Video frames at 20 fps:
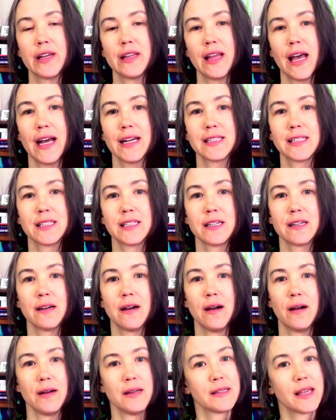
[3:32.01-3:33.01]
last
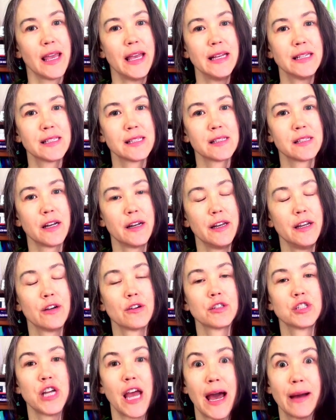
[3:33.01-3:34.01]
case study
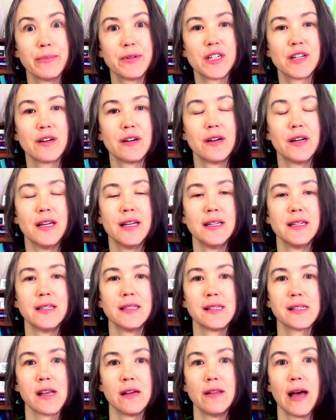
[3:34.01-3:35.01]
or chapter
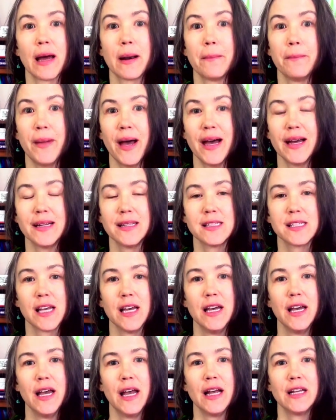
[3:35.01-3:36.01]
is a lot of meds.
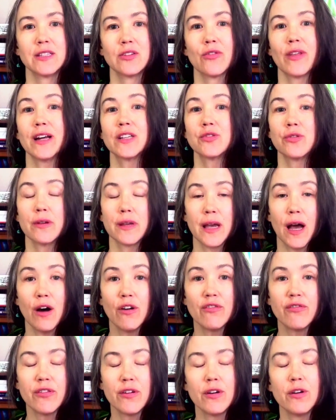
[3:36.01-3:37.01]
And so that's really
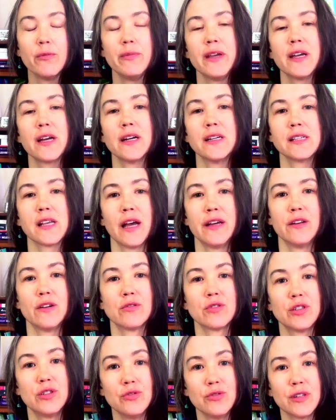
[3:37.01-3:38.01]
helpful because I know
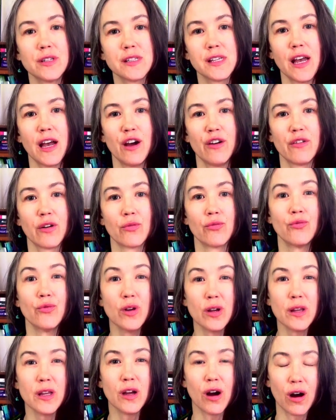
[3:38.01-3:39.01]
students have a
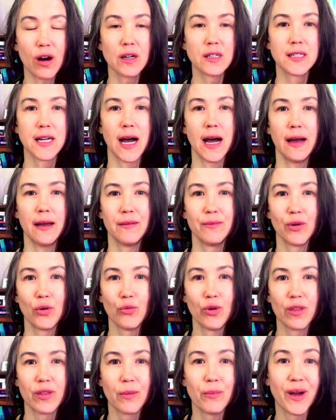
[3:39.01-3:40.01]
really hard time
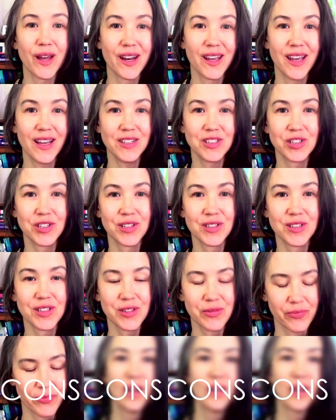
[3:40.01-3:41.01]
with
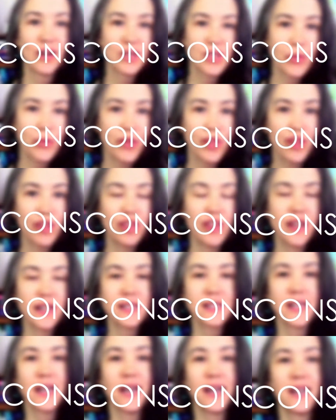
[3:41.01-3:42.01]
medications. Now, some of the
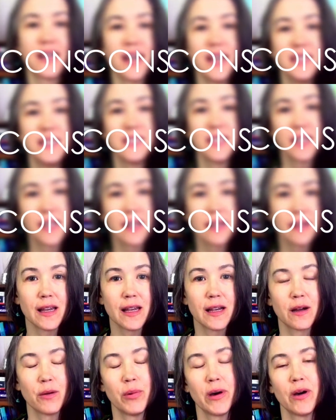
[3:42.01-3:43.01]
things that I didn't
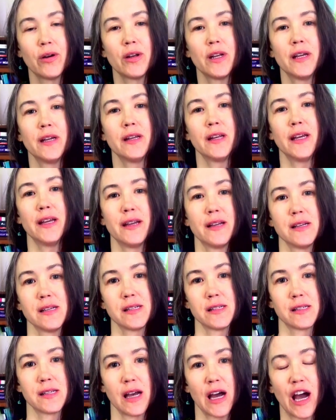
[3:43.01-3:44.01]
like about it
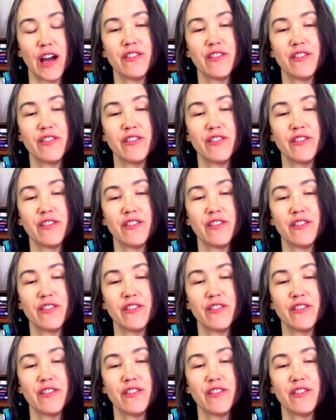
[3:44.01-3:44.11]
is I